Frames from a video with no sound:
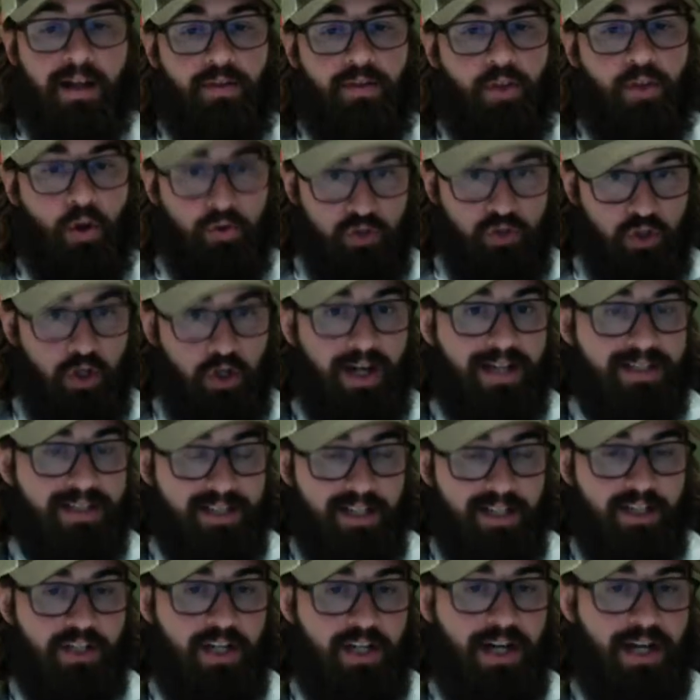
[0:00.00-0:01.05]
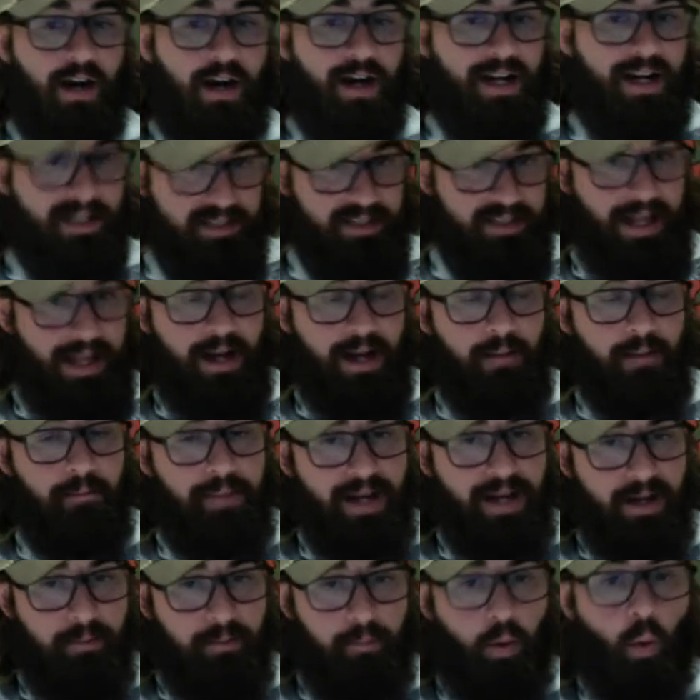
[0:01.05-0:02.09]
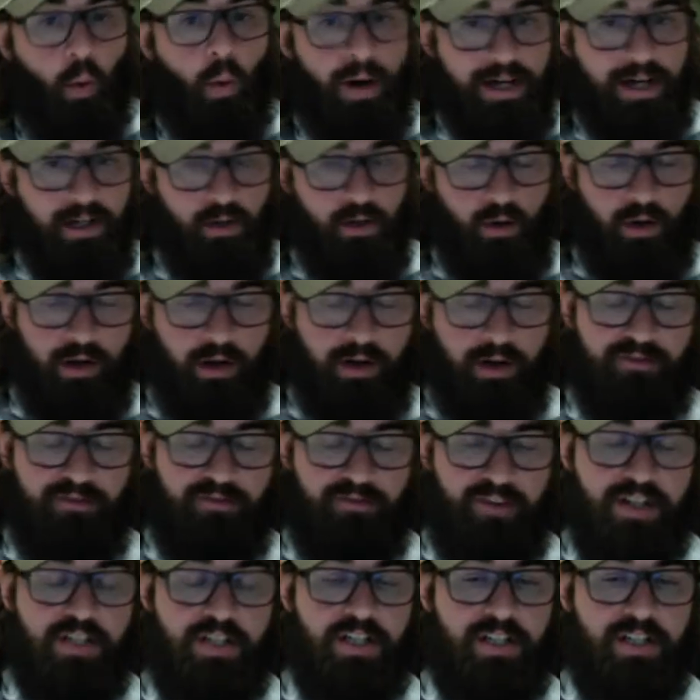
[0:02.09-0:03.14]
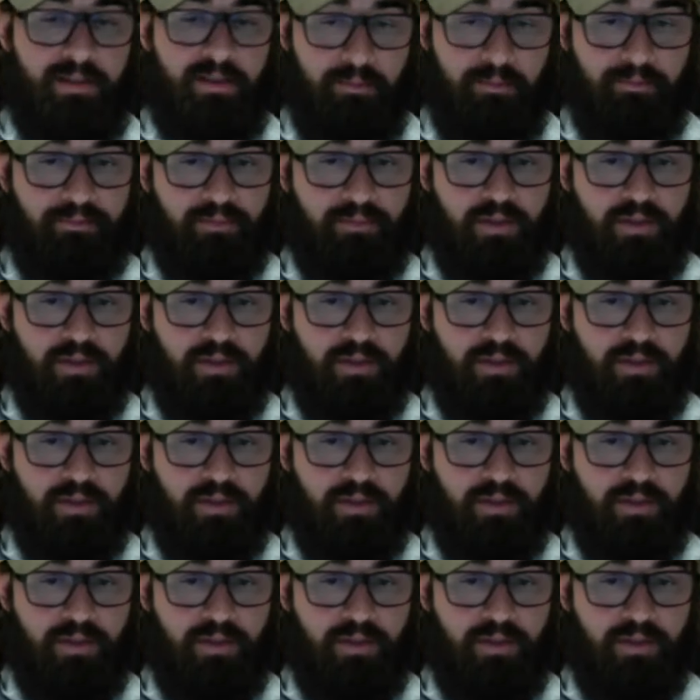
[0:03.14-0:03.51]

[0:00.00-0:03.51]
those transition areas like a big point or a fishing